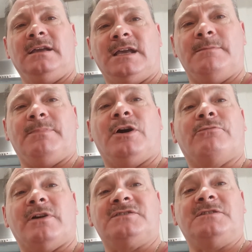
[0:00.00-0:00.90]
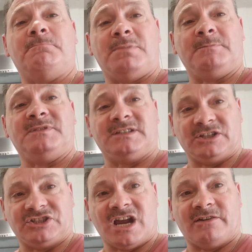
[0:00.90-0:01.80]
and buy roasted peppers in a
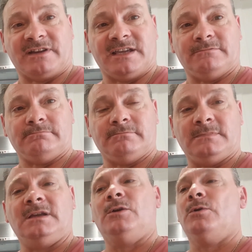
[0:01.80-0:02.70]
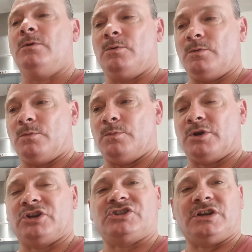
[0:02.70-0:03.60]
jar again. When
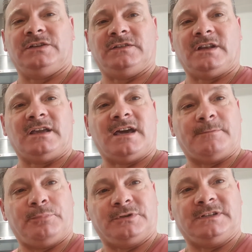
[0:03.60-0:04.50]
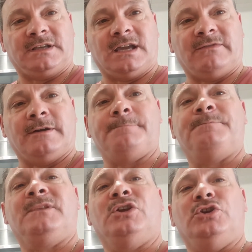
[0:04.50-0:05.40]
I show you today how to put it together,
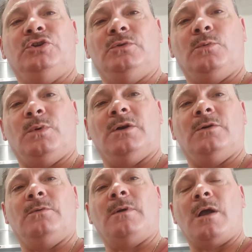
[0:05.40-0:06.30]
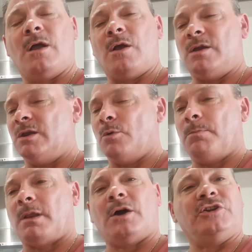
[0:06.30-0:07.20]
it'll
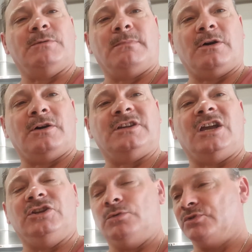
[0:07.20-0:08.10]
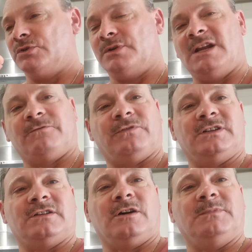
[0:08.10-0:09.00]
blow your mind, and you'll do it every
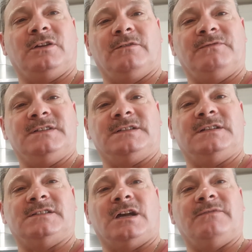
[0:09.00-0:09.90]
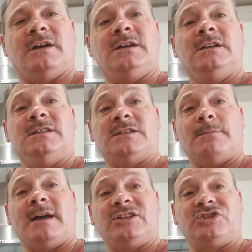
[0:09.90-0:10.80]
time you got visitors over. So
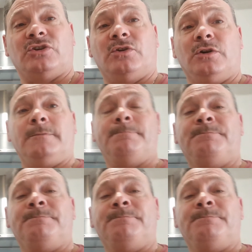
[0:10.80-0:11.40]
make sure